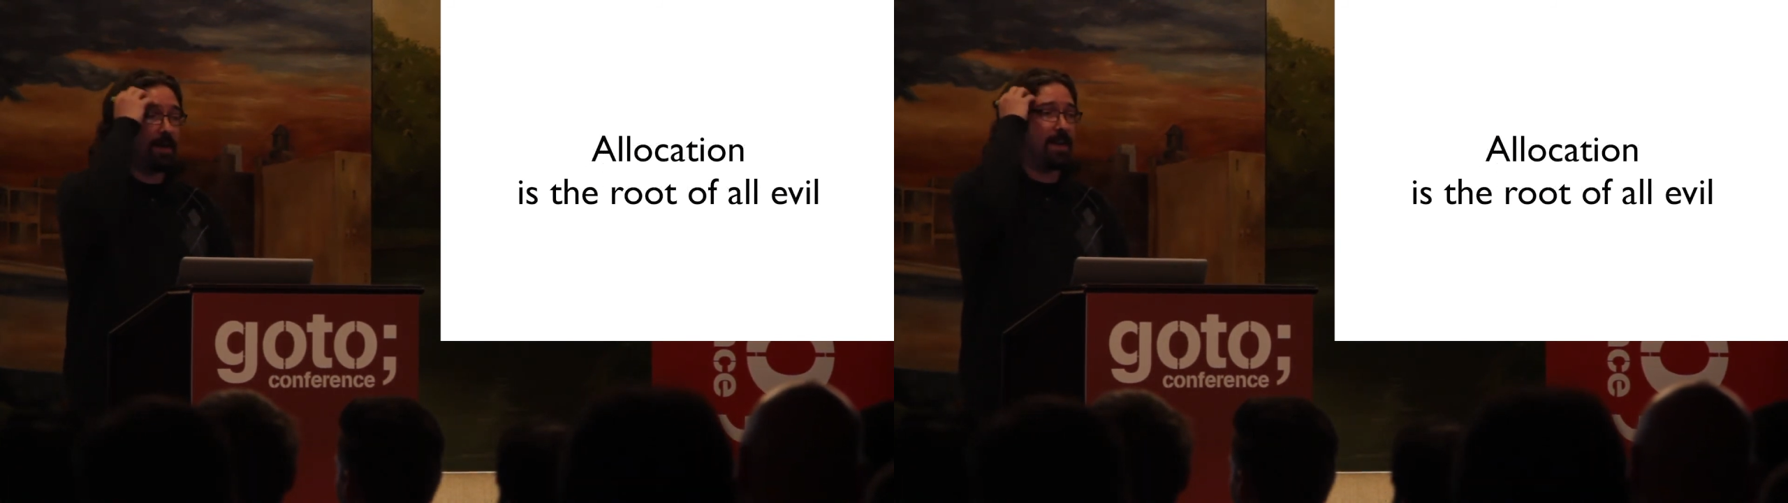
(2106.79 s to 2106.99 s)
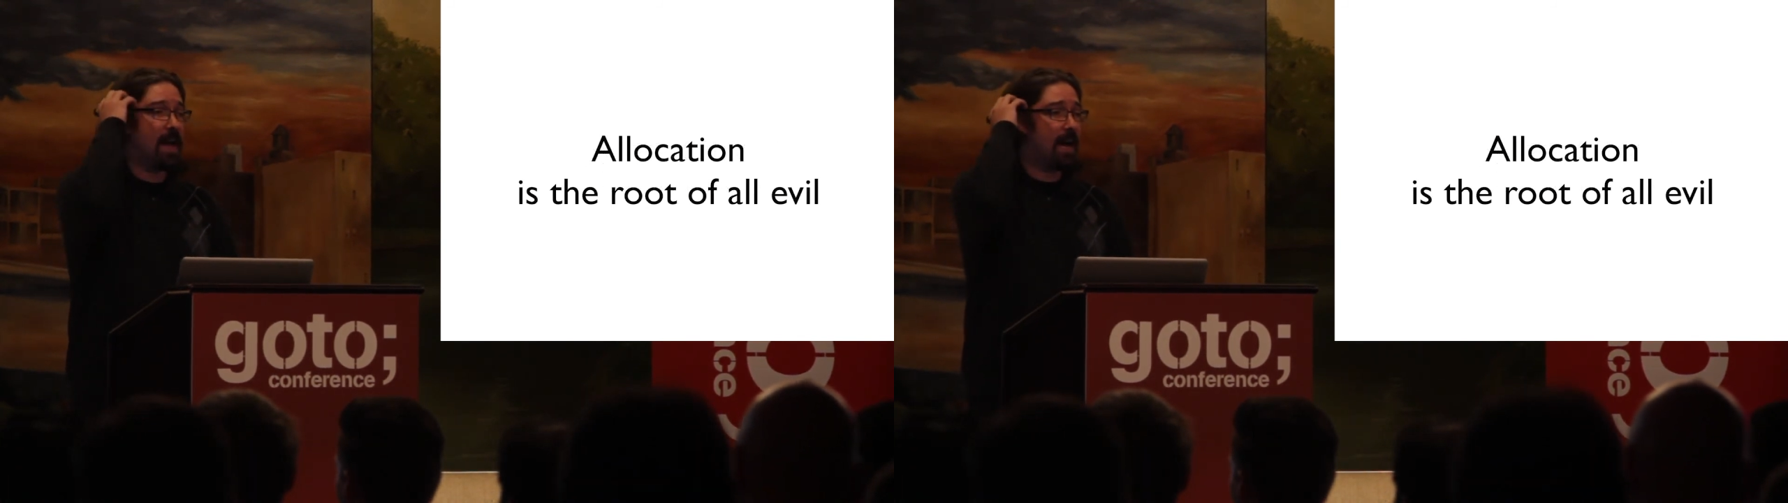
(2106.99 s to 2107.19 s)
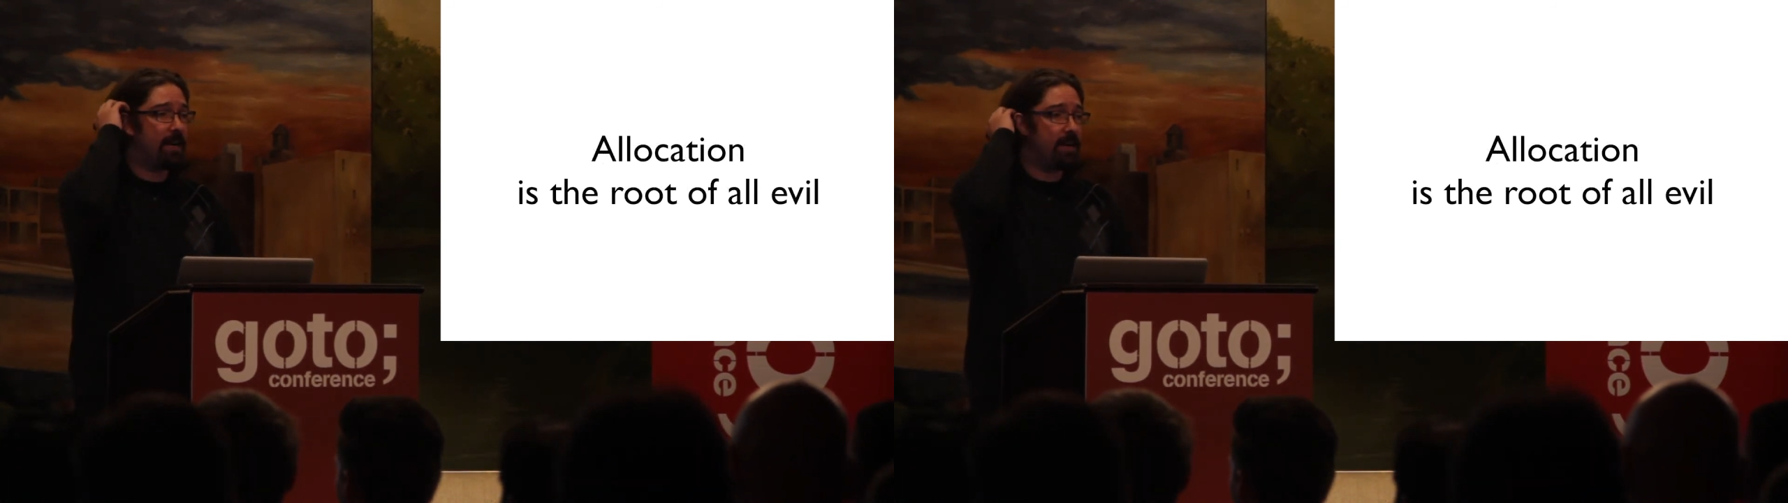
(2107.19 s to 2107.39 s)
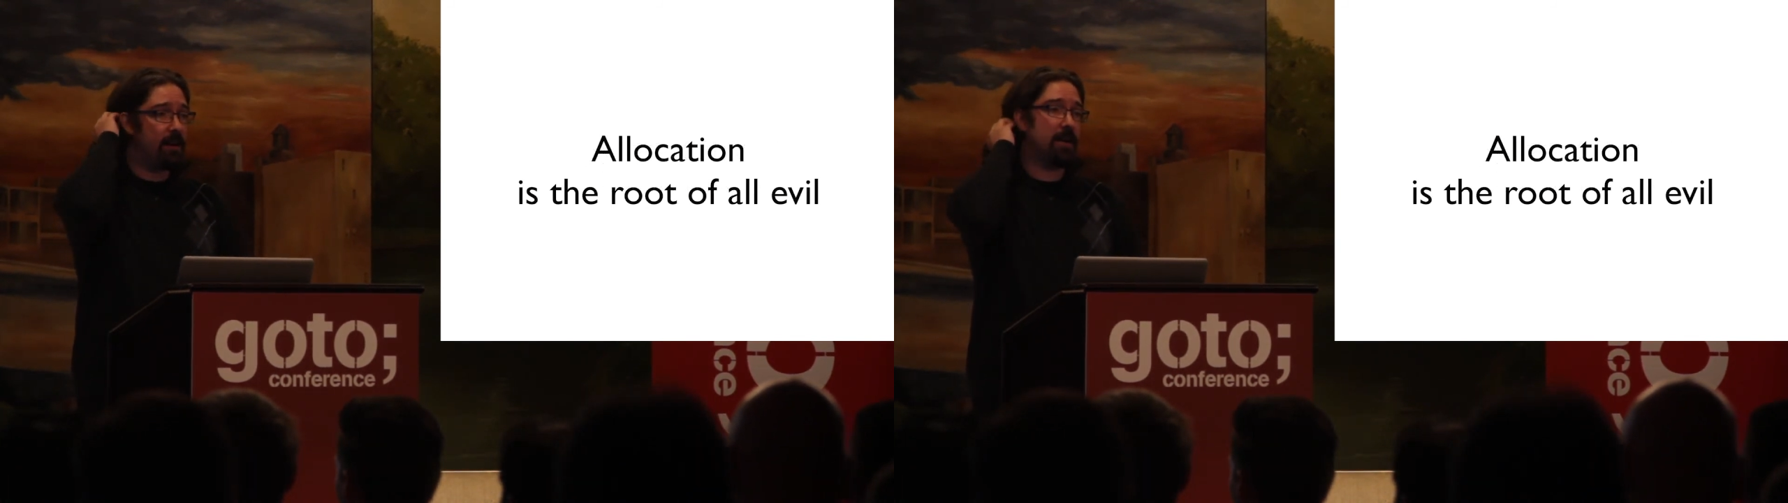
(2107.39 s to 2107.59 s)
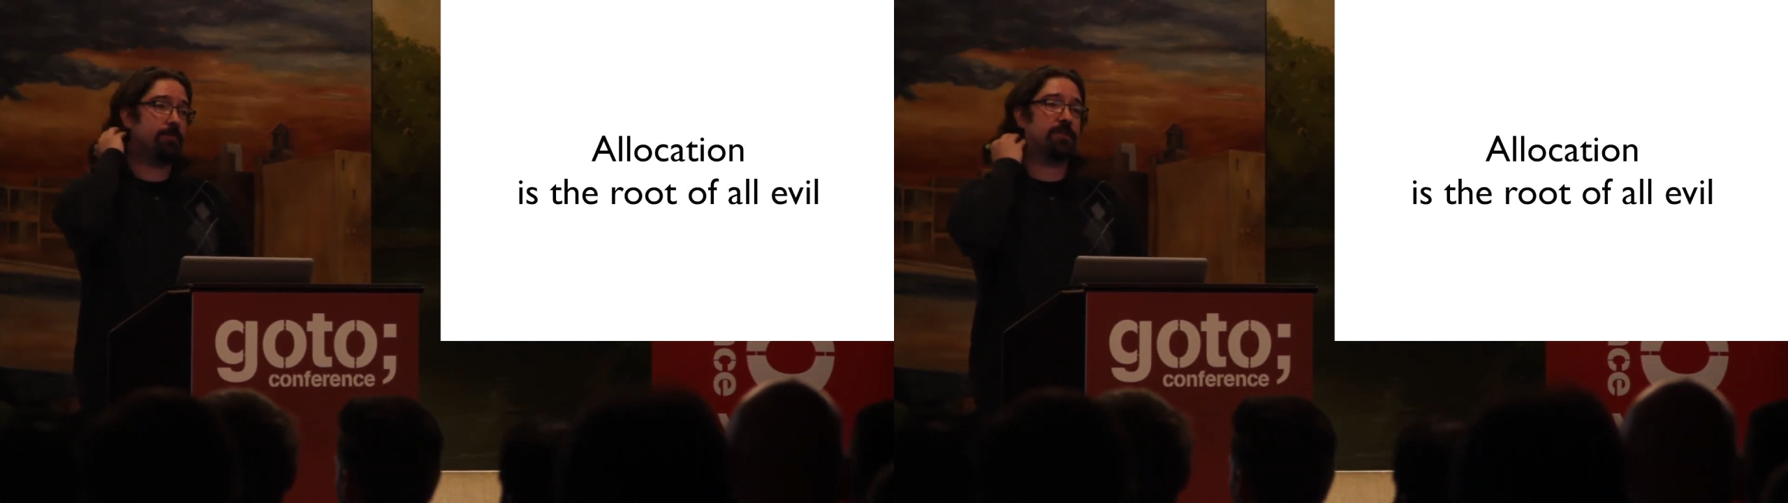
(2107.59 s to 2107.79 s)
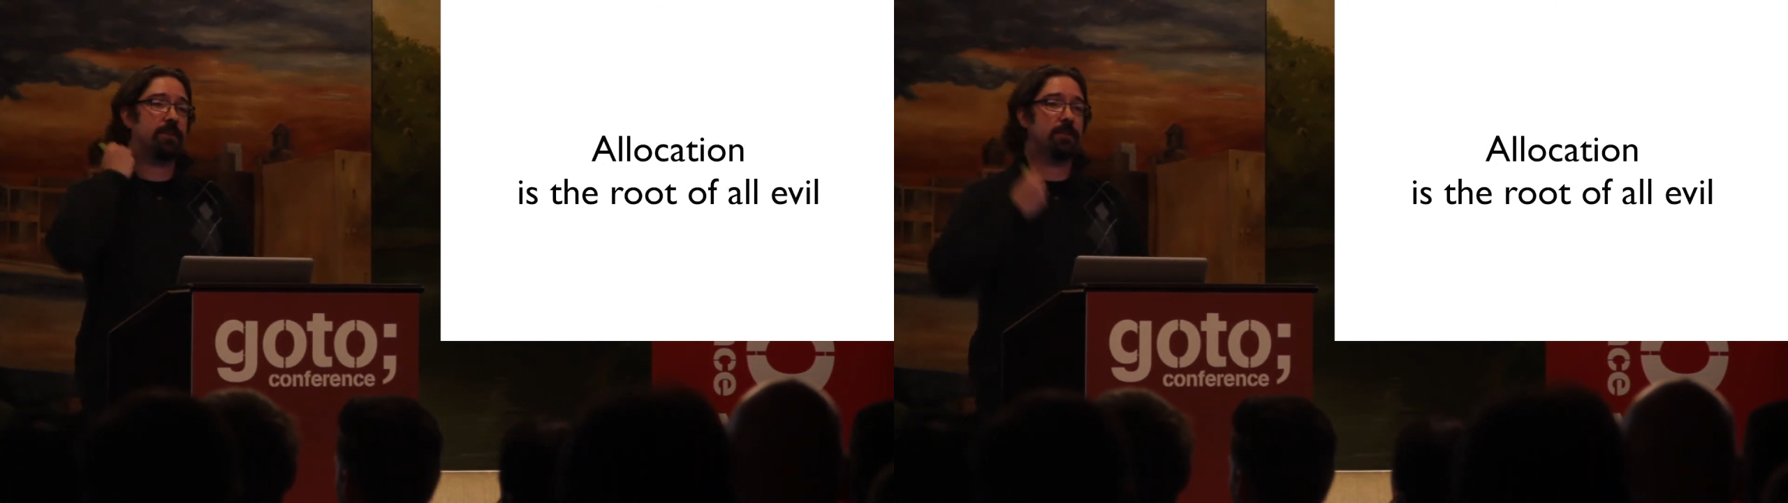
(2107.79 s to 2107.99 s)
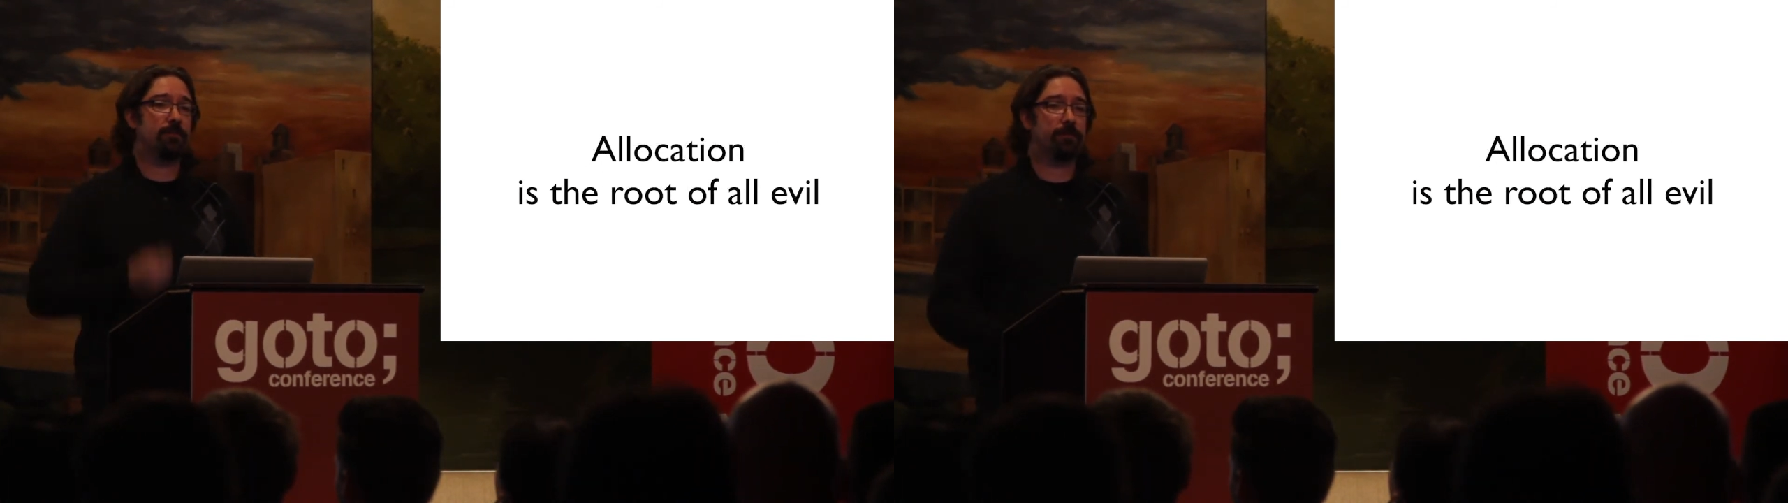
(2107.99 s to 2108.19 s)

99% of the